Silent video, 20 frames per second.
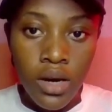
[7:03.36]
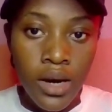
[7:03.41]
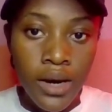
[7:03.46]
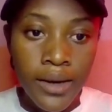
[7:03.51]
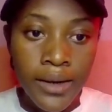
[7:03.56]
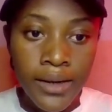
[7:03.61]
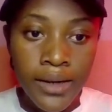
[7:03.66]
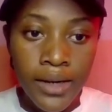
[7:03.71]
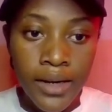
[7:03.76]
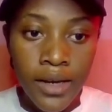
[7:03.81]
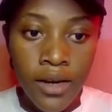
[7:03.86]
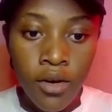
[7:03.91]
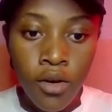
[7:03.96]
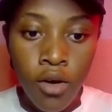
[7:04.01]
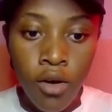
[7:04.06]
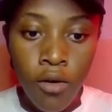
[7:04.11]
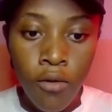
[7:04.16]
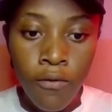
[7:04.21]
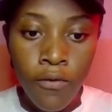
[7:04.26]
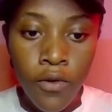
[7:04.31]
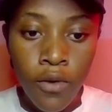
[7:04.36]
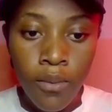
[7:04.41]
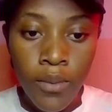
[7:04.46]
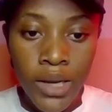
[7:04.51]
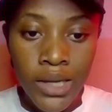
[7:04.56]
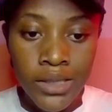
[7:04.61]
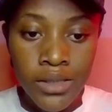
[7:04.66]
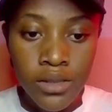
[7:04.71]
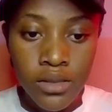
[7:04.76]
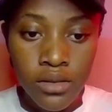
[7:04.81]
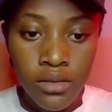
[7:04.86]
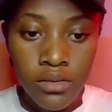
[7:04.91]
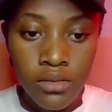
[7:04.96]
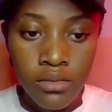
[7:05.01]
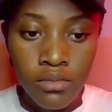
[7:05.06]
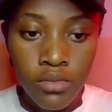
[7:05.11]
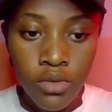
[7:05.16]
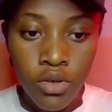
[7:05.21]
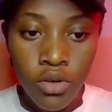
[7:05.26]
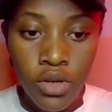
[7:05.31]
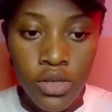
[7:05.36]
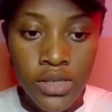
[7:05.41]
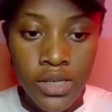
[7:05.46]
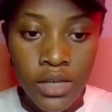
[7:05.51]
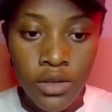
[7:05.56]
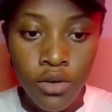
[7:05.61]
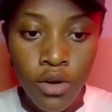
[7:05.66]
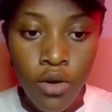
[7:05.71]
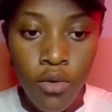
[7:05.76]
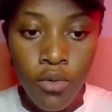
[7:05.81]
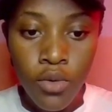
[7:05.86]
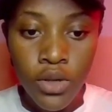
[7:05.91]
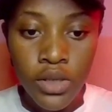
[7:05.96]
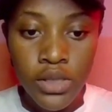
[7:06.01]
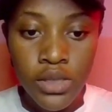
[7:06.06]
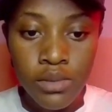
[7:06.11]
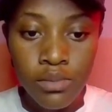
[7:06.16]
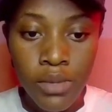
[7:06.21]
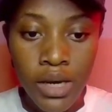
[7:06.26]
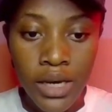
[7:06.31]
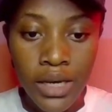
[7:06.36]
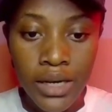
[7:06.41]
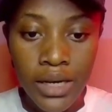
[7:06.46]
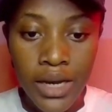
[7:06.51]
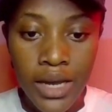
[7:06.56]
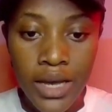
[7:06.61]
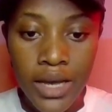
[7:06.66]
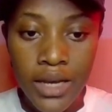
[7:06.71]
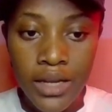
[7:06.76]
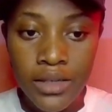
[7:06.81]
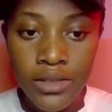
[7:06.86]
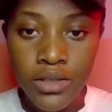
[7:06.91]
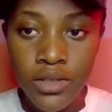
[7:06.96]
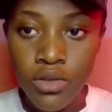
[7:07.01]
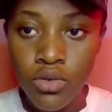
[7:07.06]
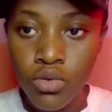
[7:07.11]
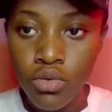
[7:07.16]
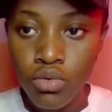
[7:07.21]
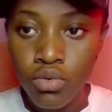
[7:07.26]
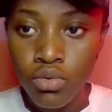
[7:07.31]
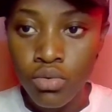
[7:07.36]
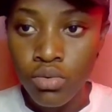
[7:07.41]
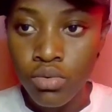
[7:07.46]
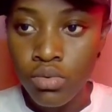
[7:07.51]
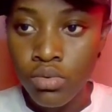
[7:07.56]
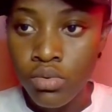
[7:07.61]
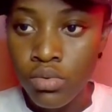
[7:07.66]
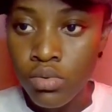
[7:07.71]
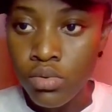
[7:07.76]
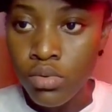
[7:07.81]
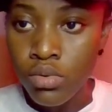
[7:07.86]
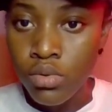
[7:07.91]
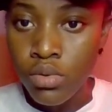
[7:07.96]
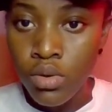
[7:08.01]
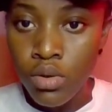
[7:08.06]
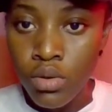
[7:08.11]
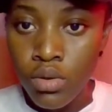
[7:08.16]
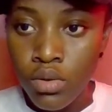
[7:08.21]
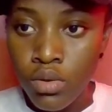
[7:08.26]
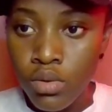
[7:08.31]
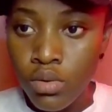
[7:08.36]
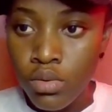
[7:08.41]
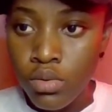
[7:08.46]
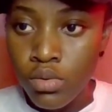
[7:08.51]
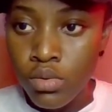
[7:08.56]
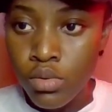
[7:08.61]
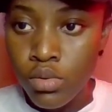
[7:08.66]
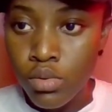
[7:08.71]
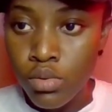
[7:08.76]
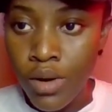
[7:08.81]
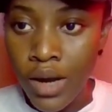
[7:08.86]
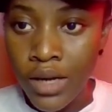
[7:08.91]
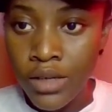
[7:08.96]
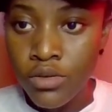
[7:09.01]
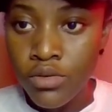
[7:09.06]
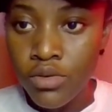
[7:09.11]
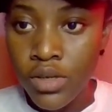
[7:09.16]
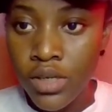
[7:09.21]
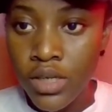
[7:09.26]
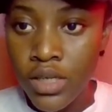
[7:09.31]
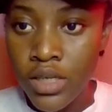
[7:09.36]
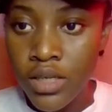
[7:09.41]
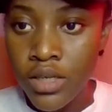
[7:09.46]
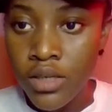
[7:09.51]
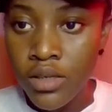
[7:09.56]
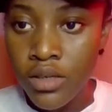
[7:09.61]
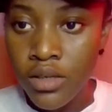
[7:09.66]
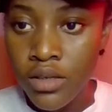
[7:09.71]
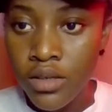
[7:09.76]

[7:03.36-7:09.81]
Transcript: and clear all formatting, because I don't want my clients to actually